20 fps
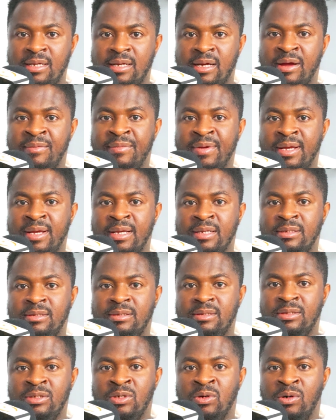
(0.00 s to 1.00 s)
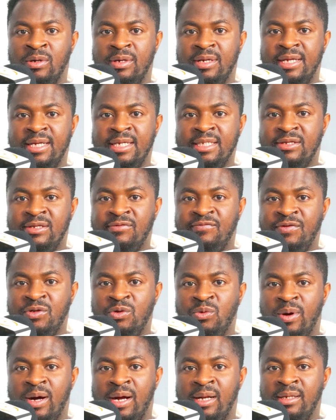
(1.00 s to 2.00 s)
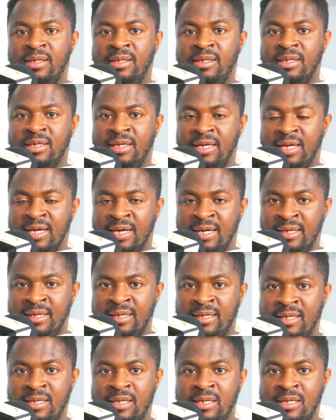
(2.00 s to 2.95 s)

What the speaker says: I mean, your individual hearing.